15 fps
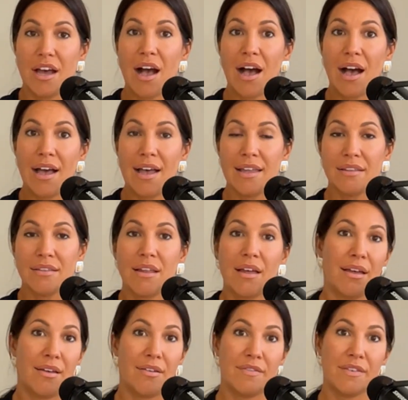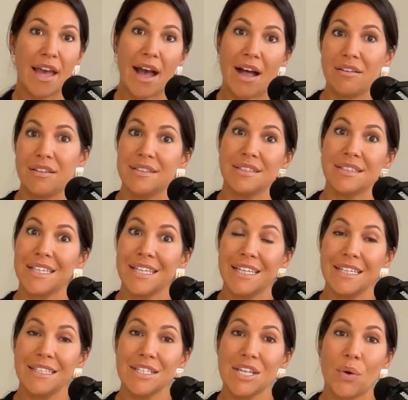I love
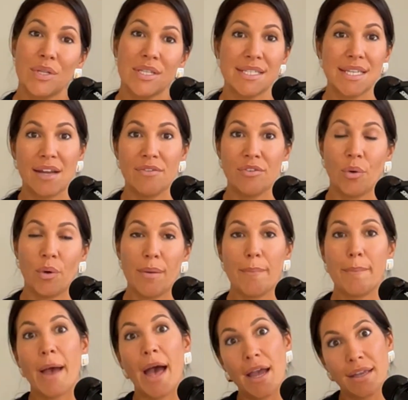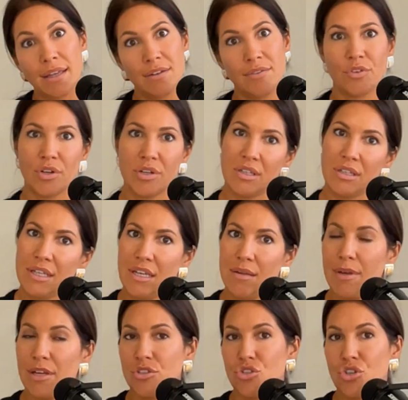Calendly. So instead of going back and forth in
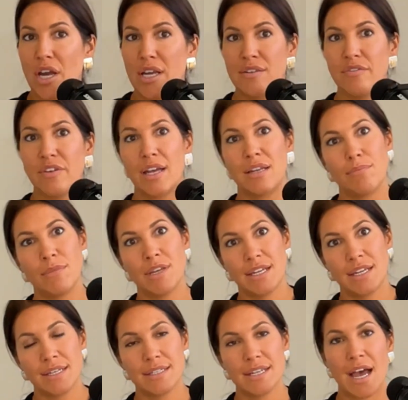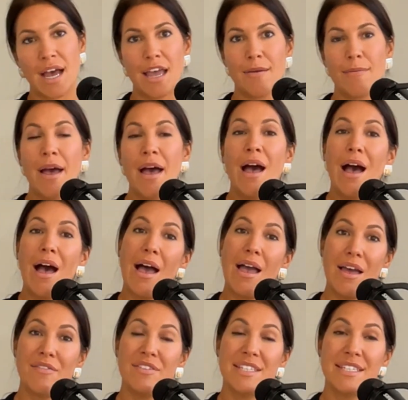emails trying to find a meeting time, I
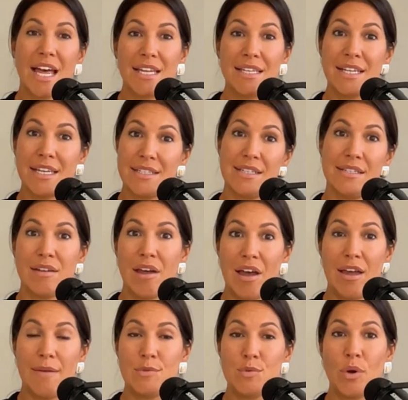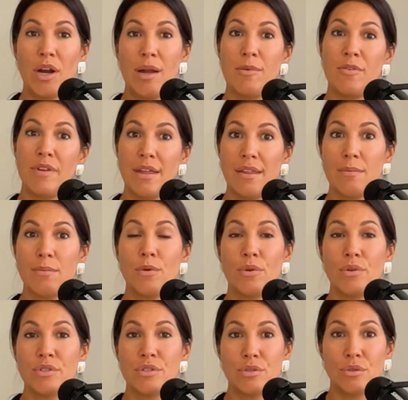have set days and times where I'm
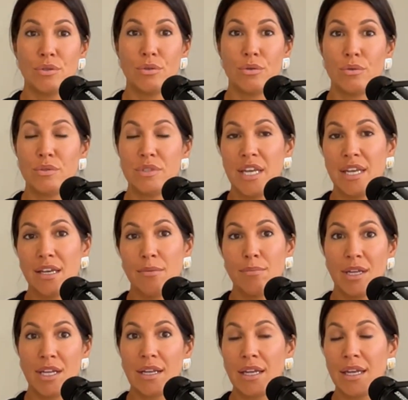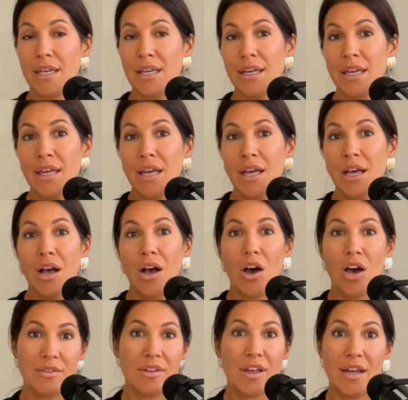available to take a meeting
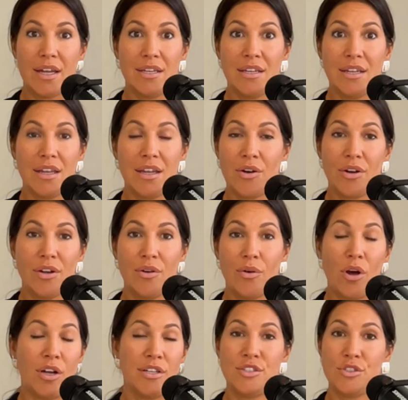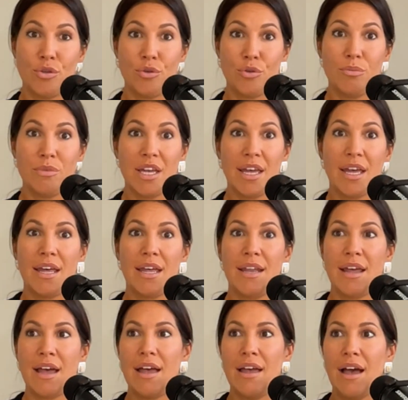online and on Zoom,
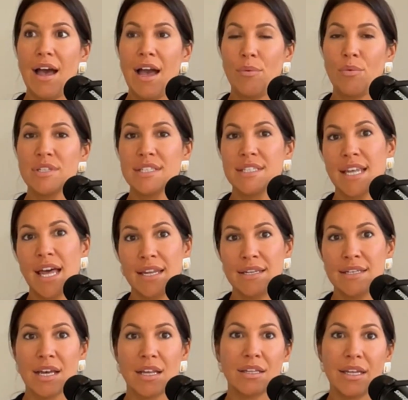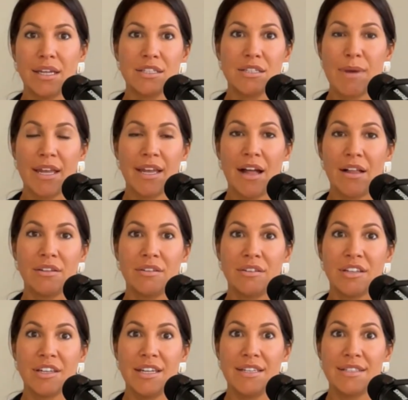and I will send a link to my
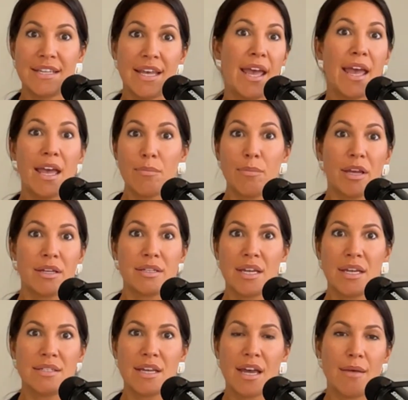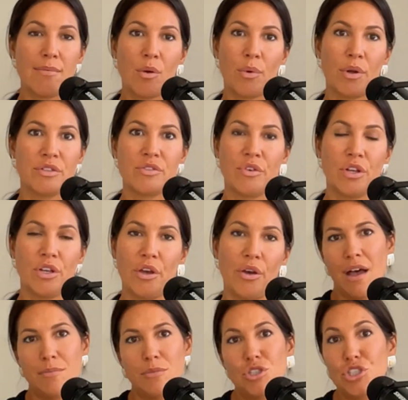Calendly and say, hey, pick a day and time that works for you.
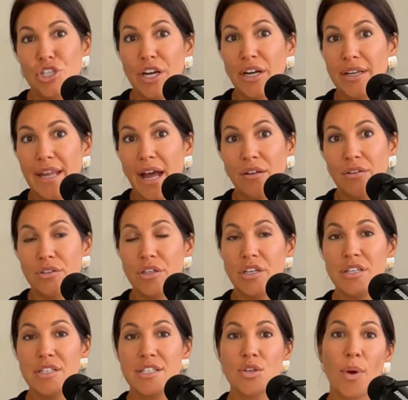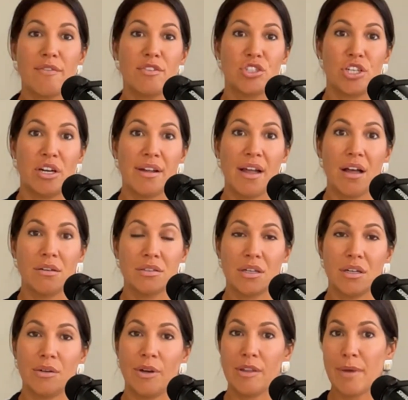Shared calendars. So I have a shared
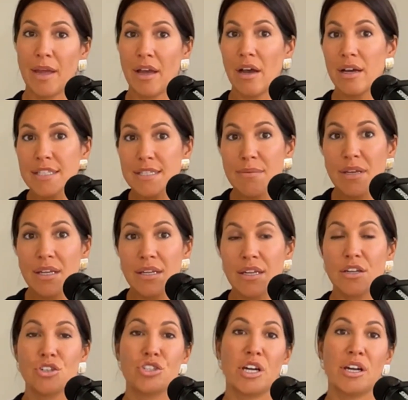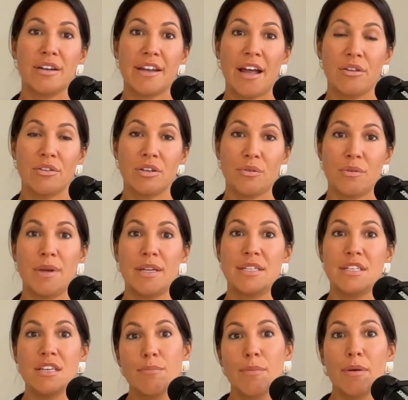calendar with my husband and a shared calendar with my
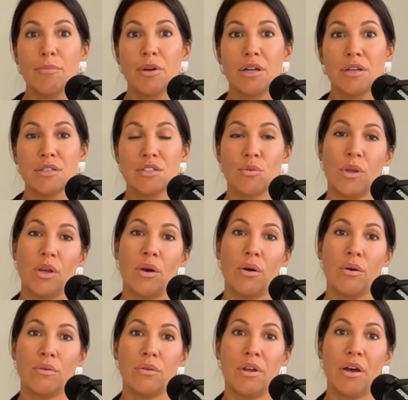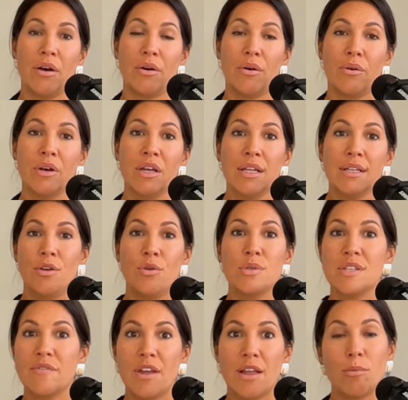team members. So we all know who's
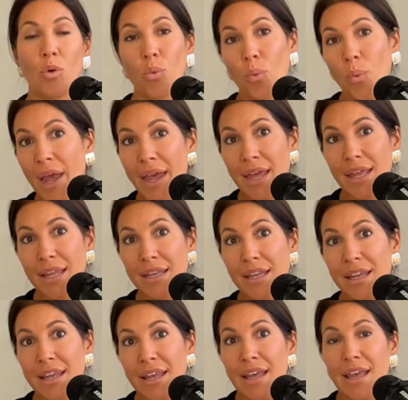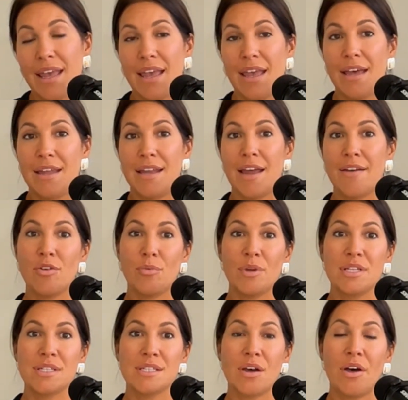available when, and
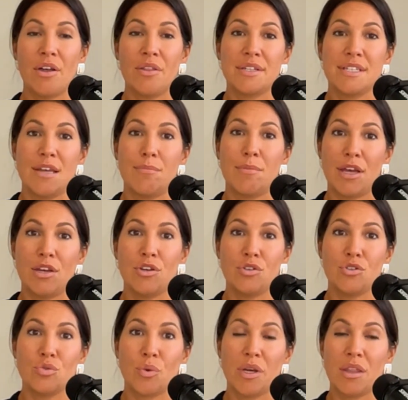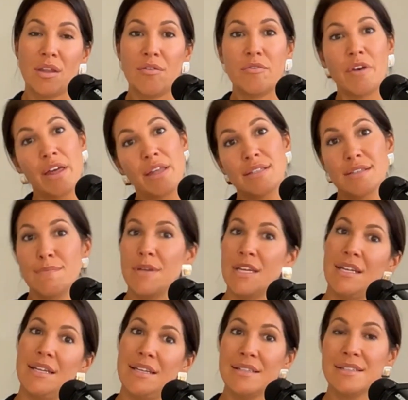everyone's on the same page with events,
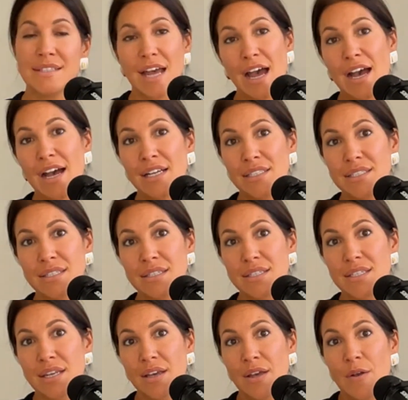meetings, tasks.